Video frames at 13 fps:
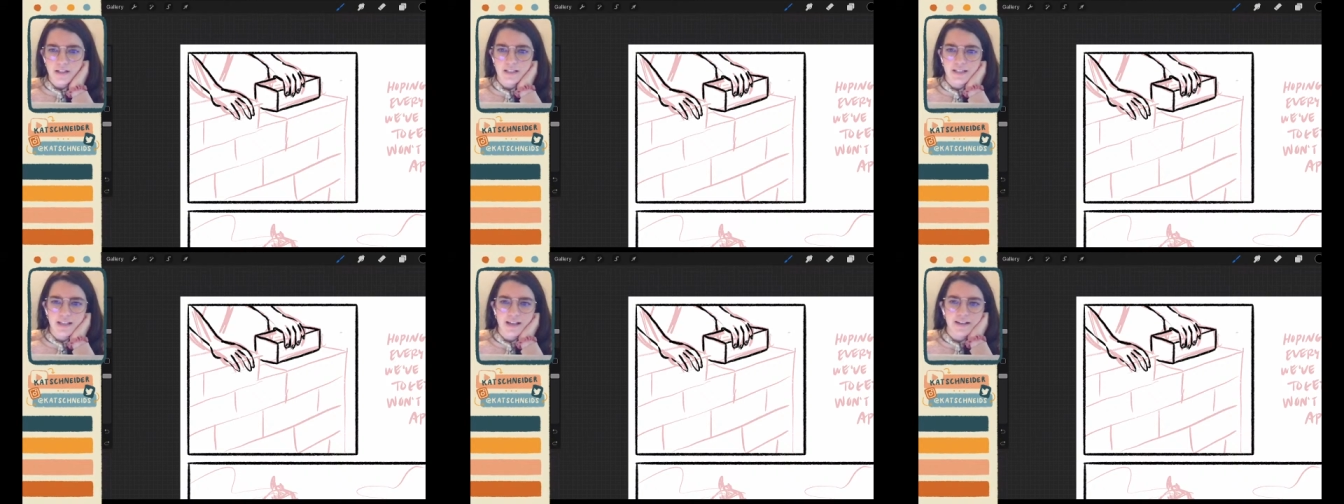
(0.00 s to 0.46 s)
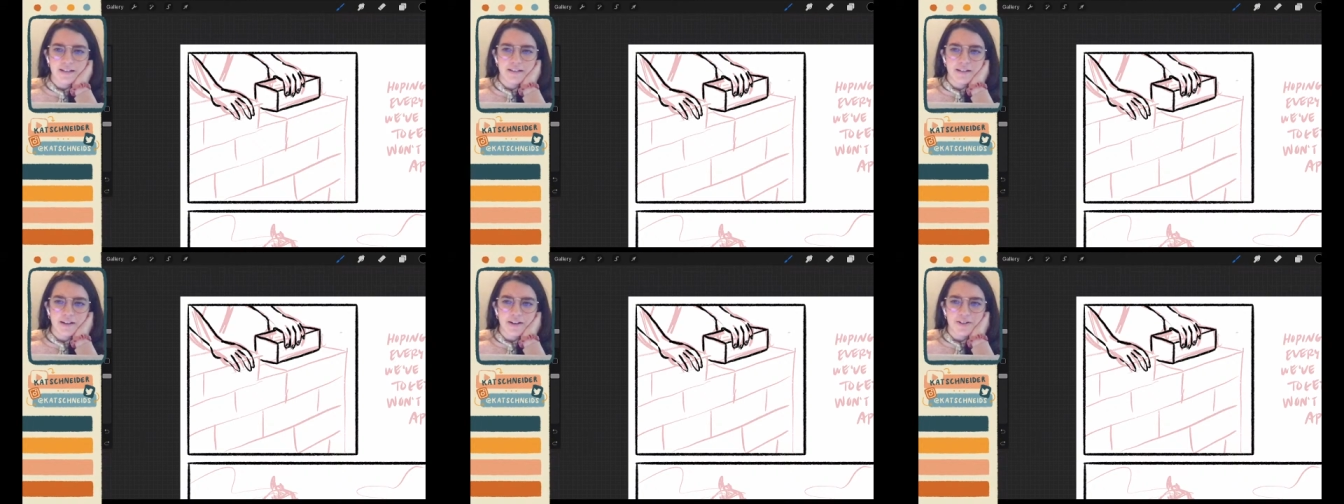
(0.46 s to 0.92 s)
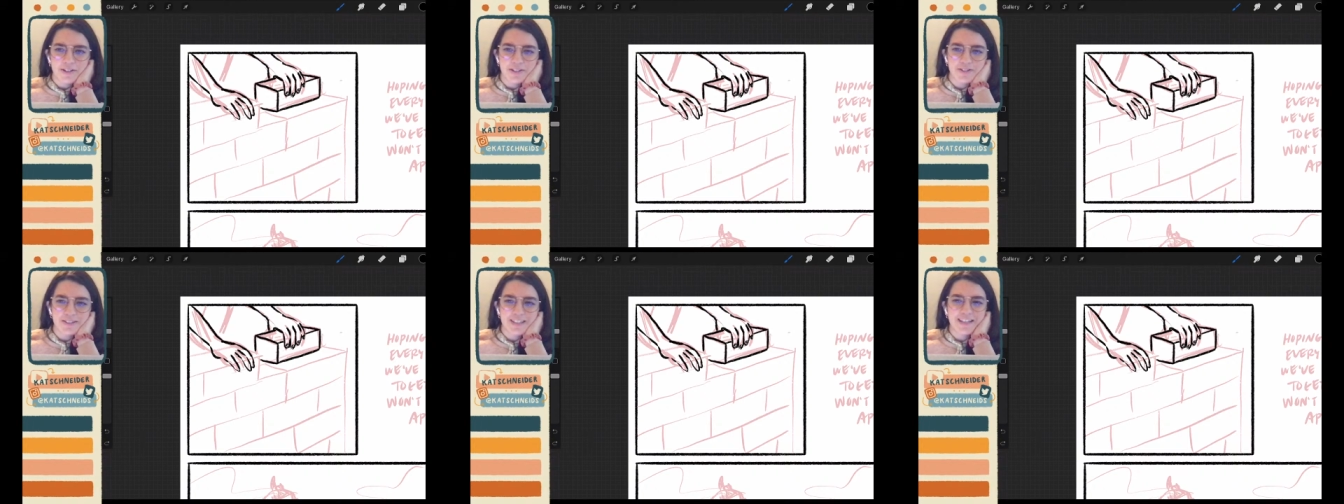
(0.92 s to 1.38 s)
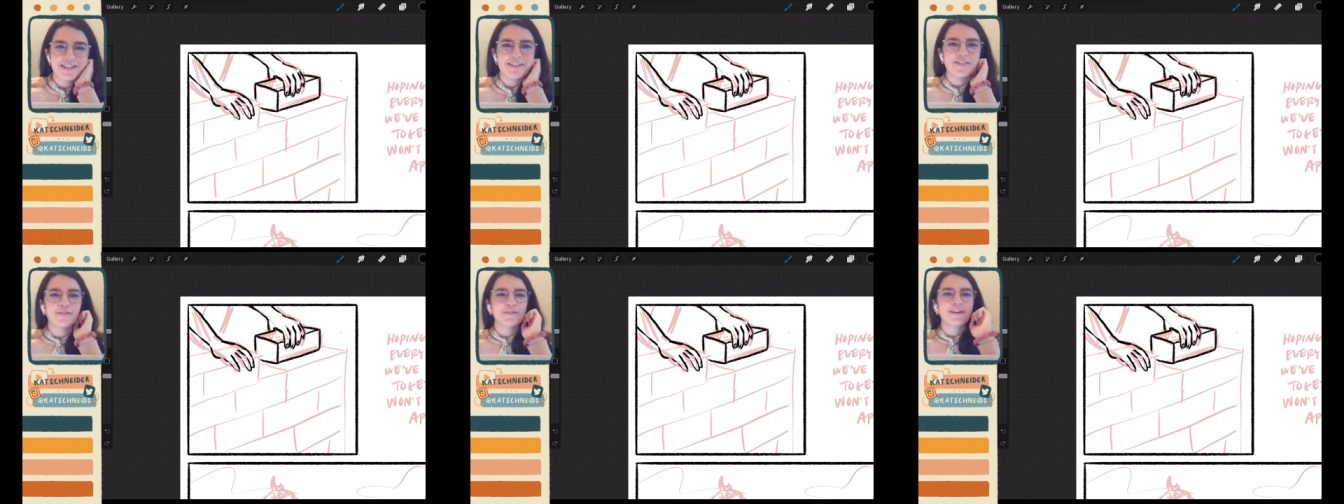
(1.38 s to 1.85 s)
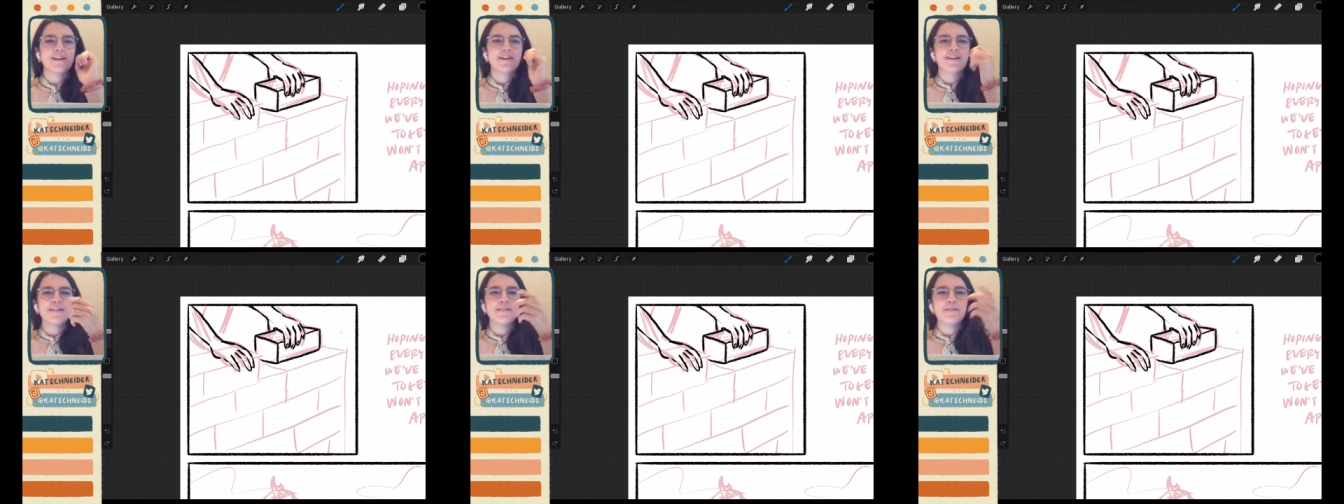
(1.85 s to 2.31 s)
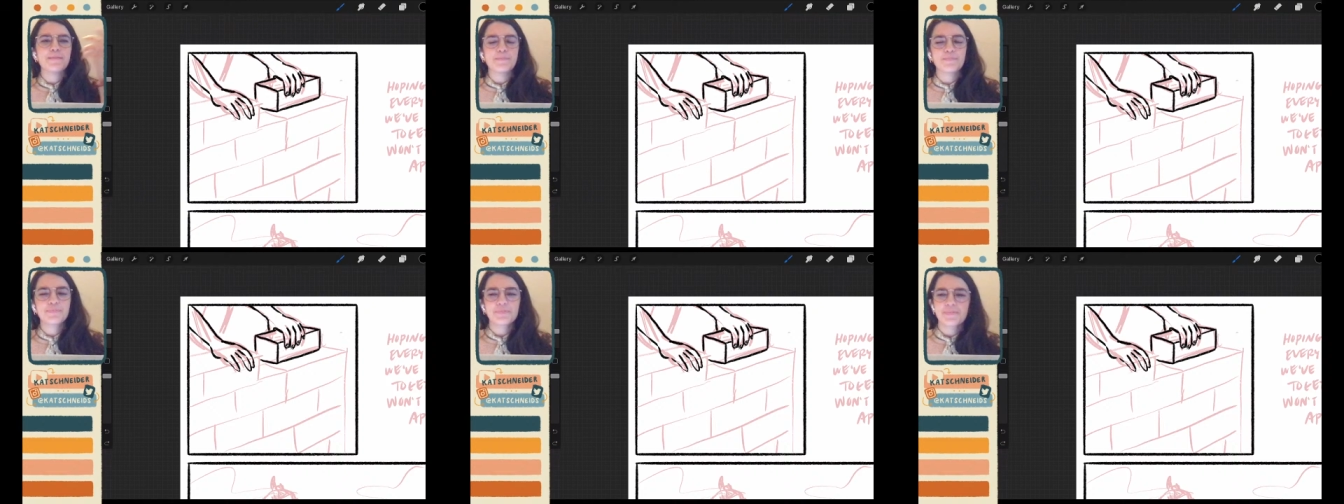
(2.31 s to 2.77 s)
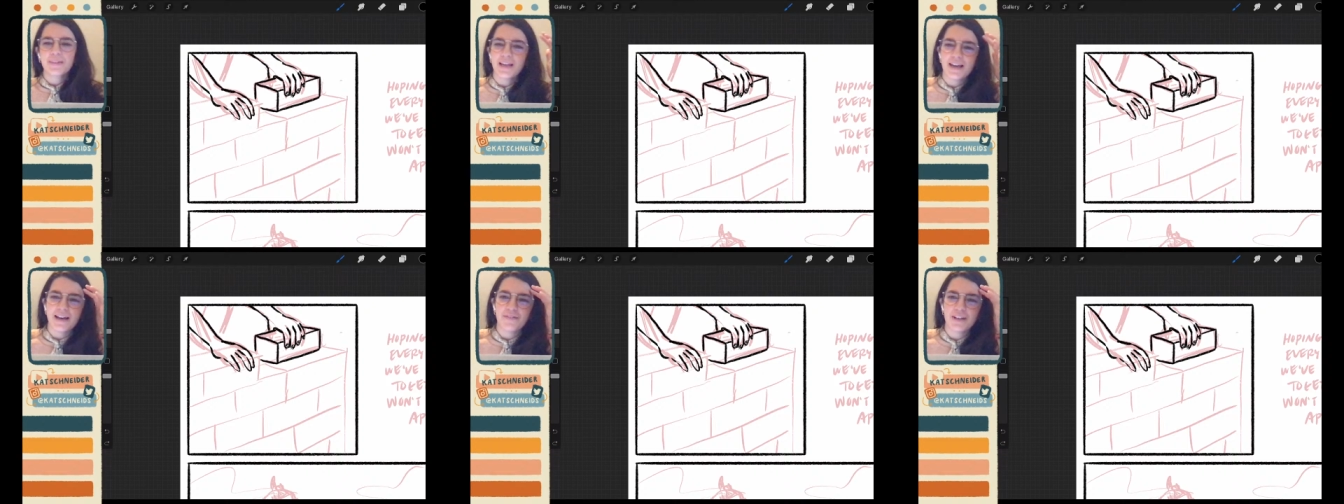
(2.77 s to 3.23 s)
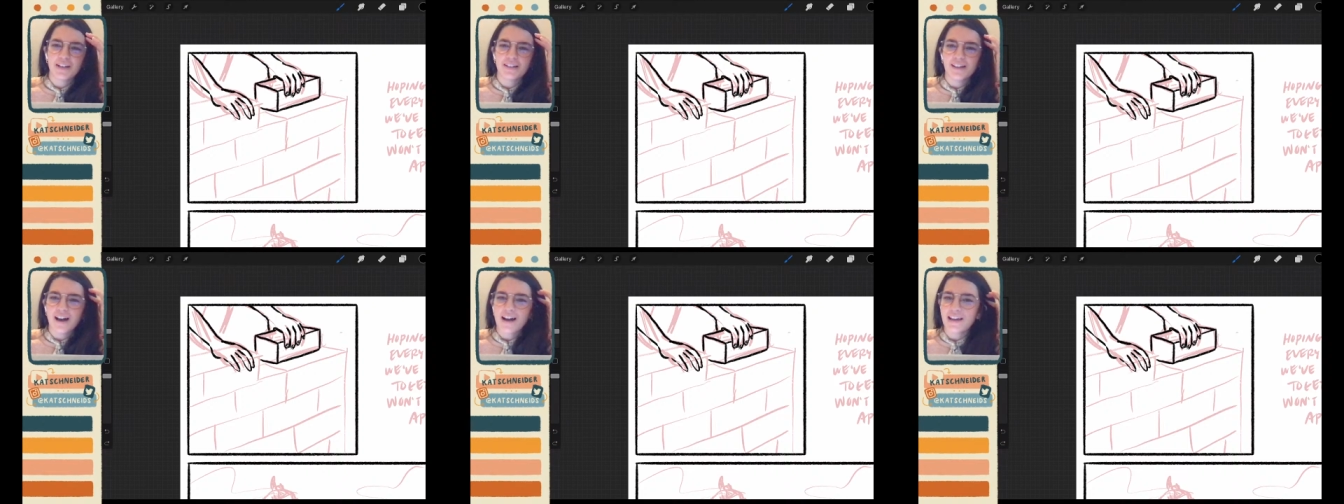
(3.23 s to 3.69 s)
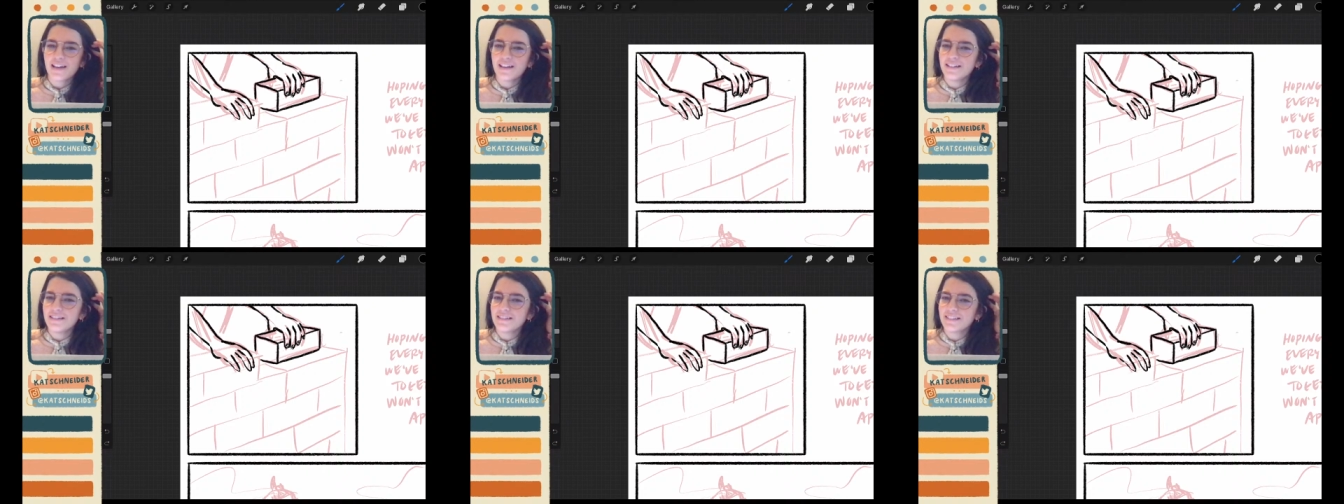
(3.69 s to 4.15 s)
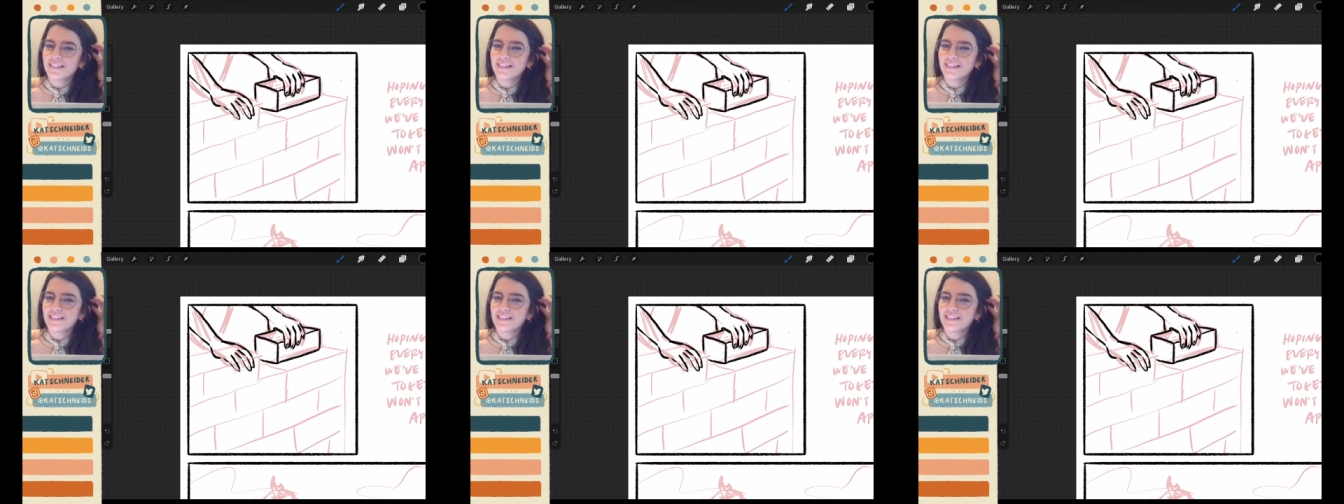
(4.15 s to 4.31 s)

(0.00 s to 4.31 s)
Is that not also said over here? Having a lion?